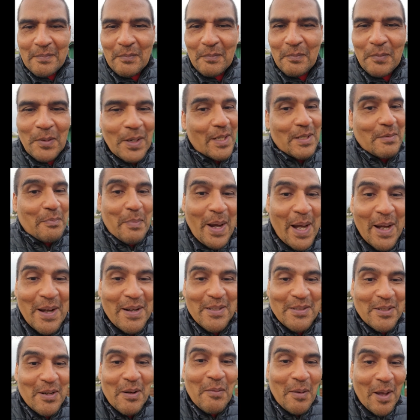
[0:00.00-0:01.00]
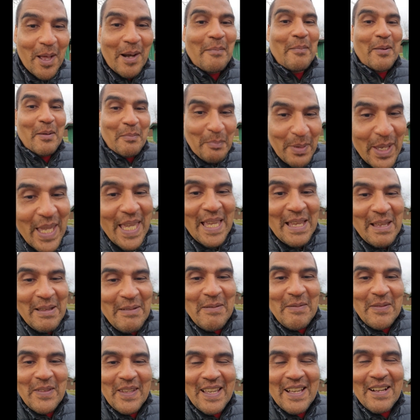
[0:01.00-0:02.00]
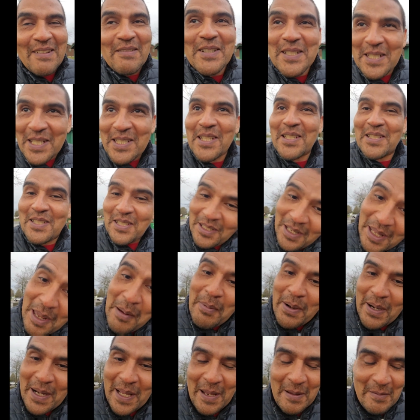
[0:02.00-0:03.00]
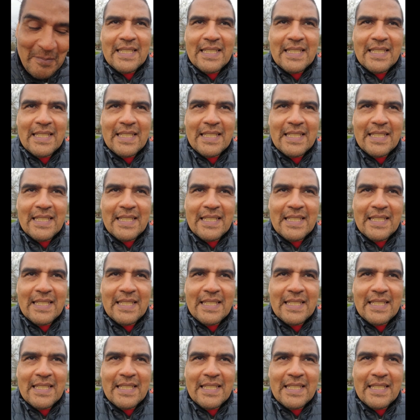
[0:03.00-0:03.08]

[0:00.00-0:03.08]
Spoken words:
what his parents don't want him to be, which is a celebrity.